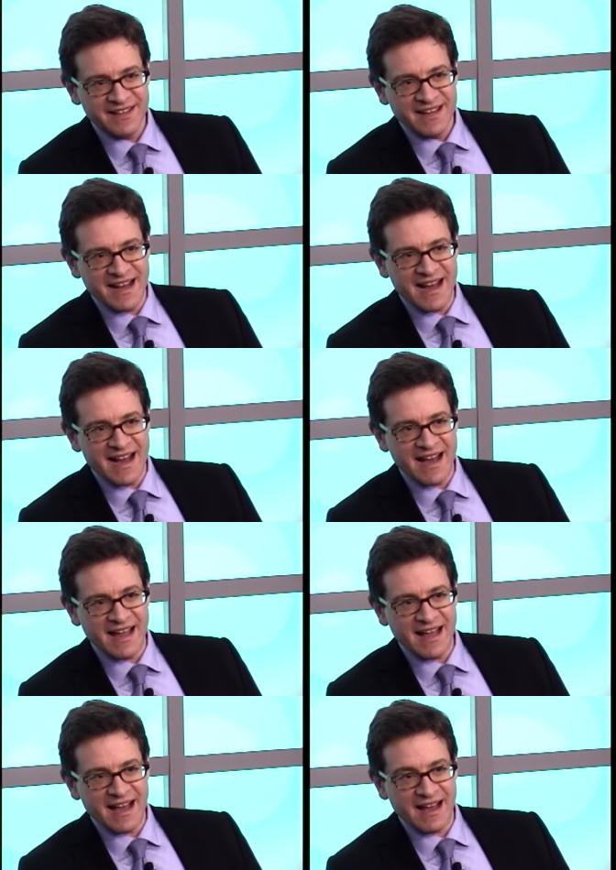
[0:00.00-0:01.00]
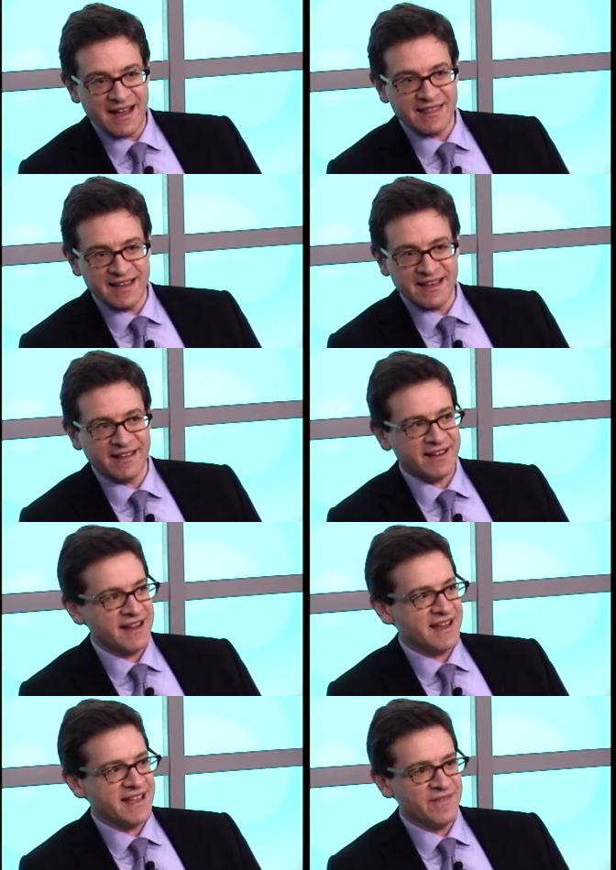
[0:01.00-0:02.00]
I think
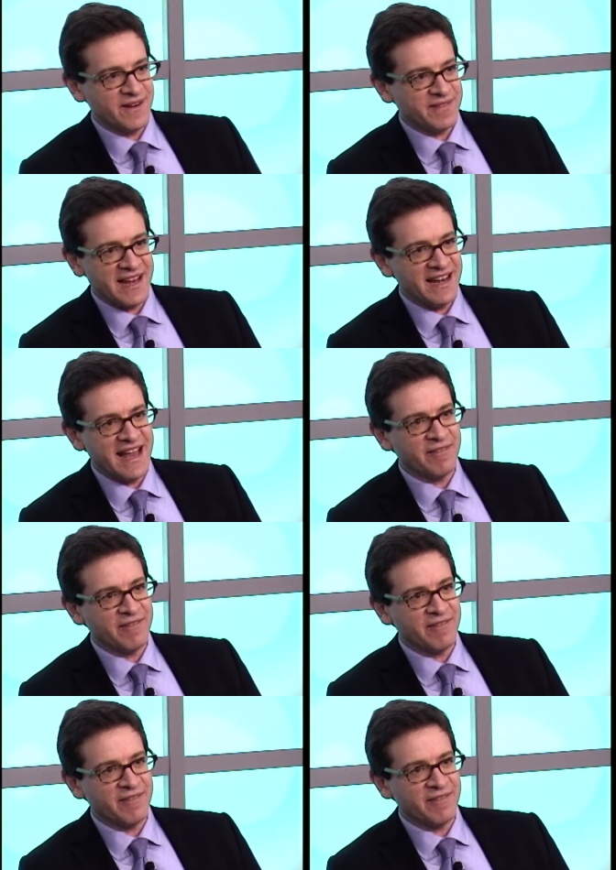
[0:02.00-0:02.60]
even if they didn't